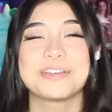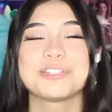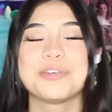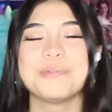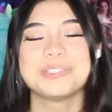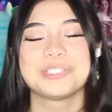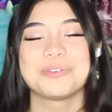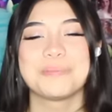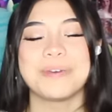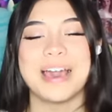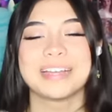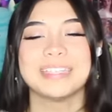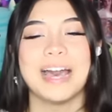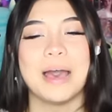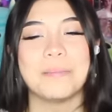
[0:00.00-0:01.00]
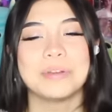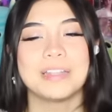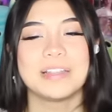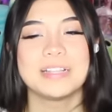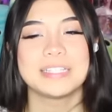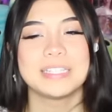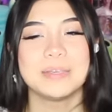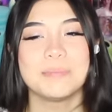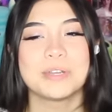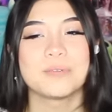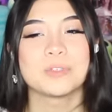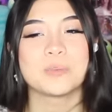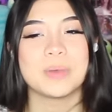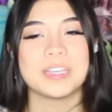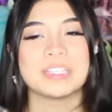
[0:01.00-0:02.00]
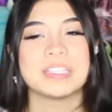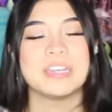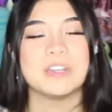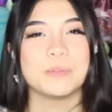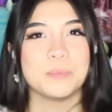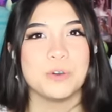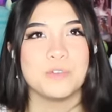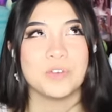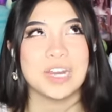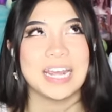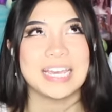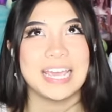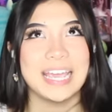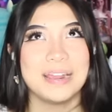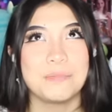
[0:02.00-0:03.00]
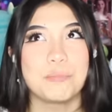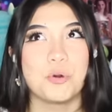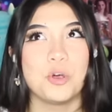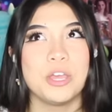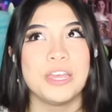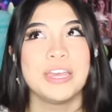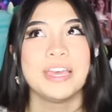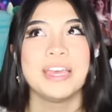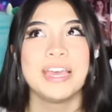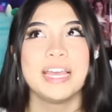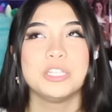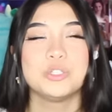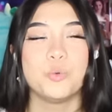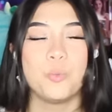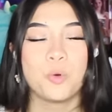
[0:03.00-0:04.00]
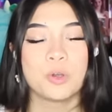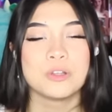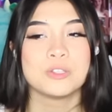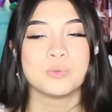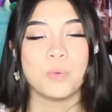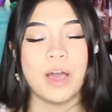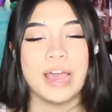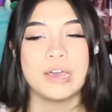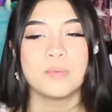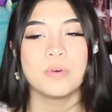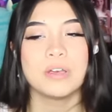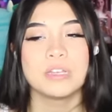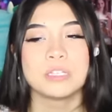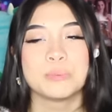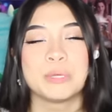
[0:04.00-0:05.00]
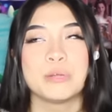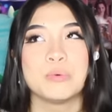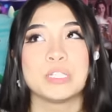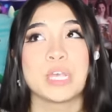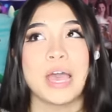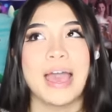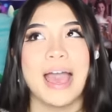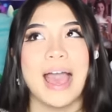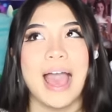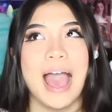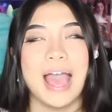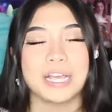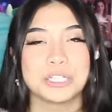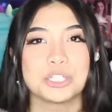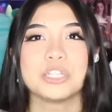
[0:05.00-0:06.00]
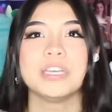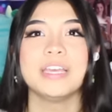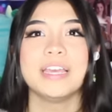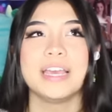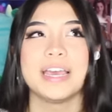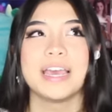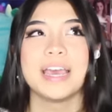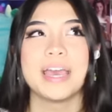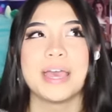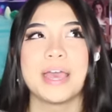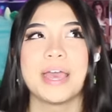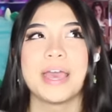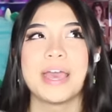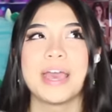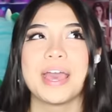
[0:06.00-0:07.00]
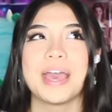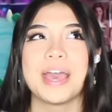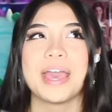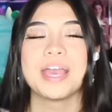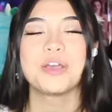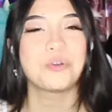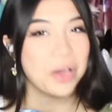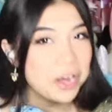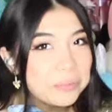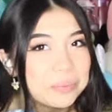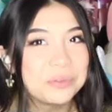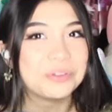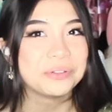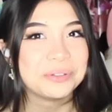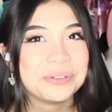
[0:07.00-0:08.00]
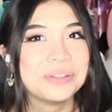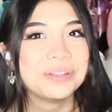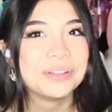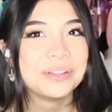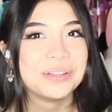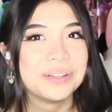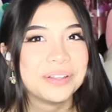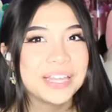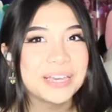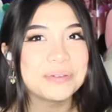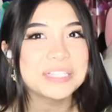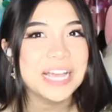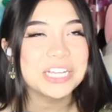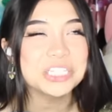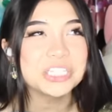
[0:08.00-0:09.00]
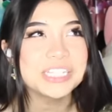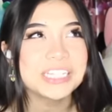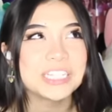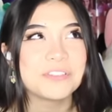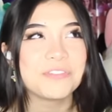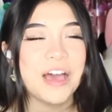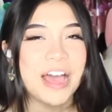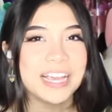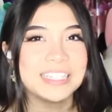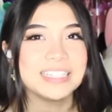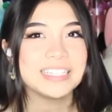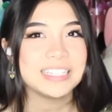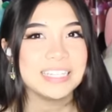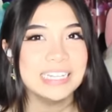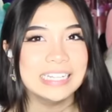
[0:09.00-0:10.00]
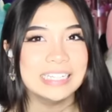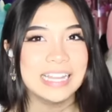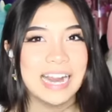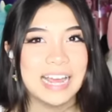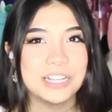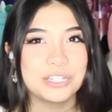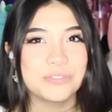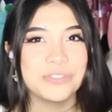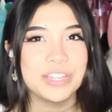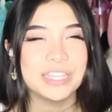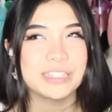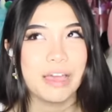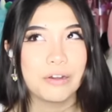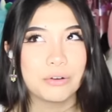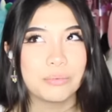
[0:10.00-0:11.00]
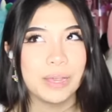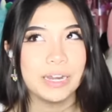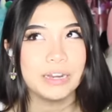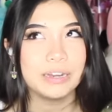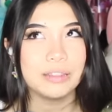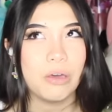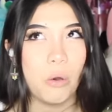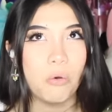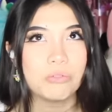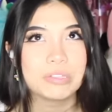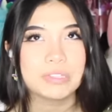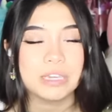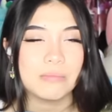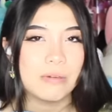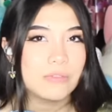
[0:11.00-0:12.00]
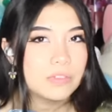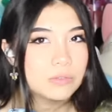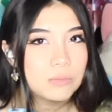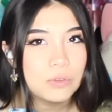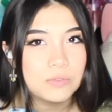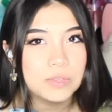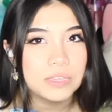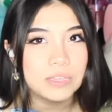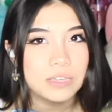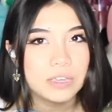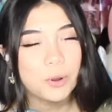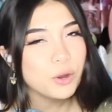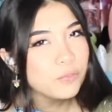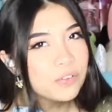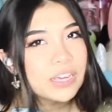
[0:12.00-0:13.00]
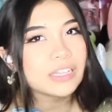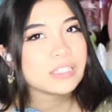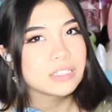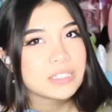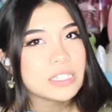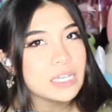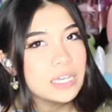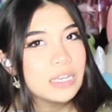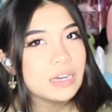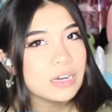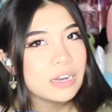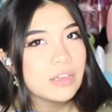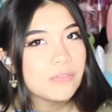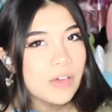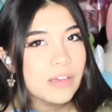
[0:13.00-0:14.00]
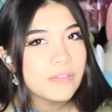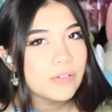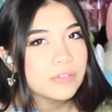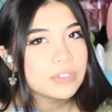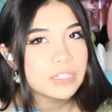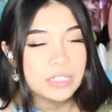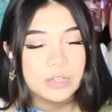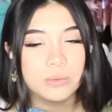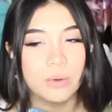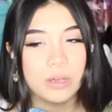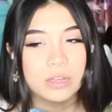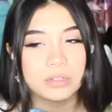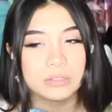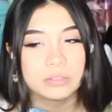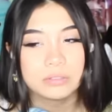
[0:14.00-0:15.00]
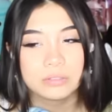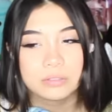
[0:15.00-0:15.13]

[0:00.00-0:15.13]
There's so much to unpack that happened in that scene, but it was the best scene in the movie, and I can't put into words why it was, but it was actually incredible. Like, it was actually like a divine scene that I just feel like is underrated in the whole scheme of this movie. Perfect scene, if I've ever seen one.